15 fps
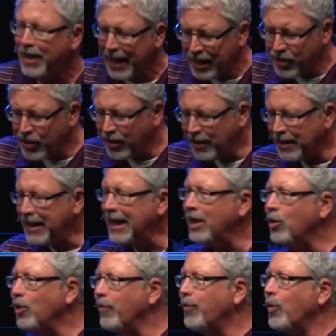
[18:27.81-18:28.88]
It's
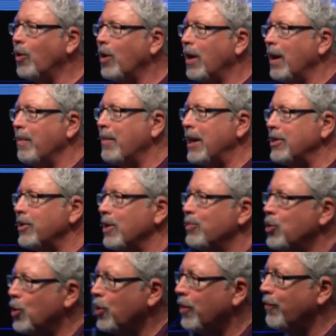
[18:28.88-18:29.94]
illegal for a
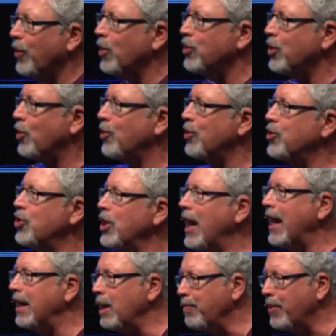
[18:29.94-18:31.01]
Muslim to convert to
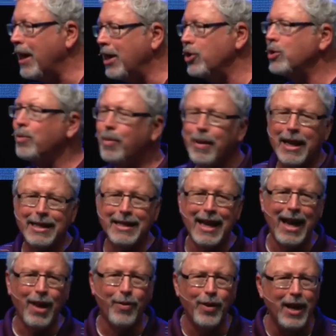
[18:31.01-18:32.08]
Christianity, punishable by
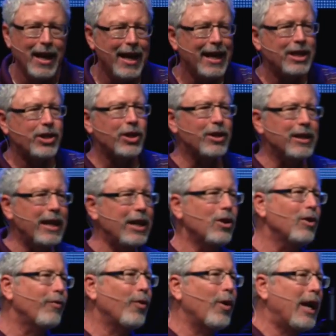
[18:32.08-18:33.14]
death. It's
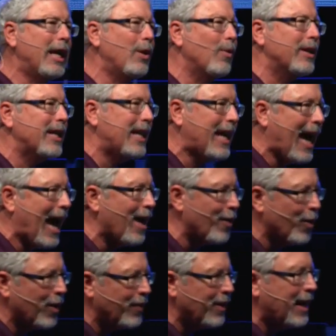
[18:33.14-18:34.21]
illegal for anyone to
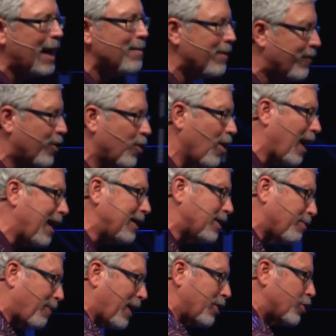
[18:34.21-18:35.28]
gather in the name of
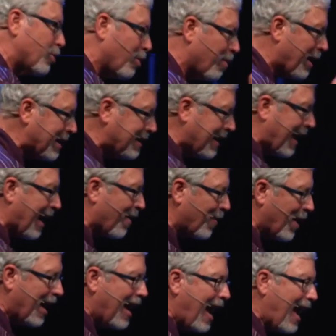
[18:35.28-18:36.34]
Christ, punishable by death.
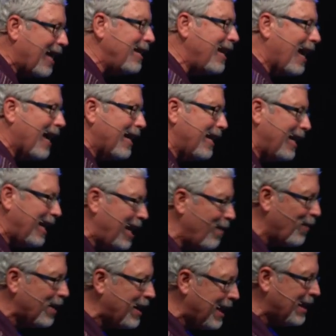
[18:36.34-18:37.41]
And yet,
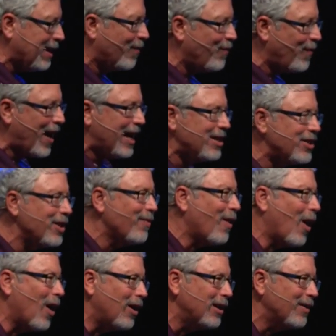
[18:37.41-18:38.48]
even in the face of
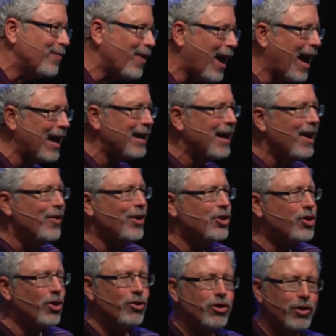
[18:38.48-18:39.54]
all of that, the
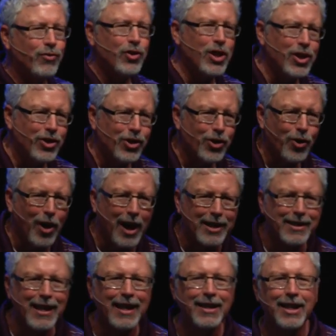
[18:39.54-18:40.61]
Church of Jesus
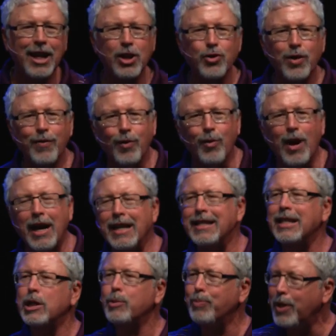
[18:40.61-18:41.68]
Christ in the country of Iran
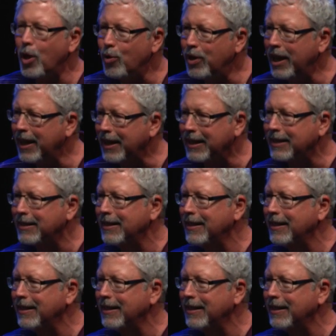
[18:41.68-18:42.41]
is exploding.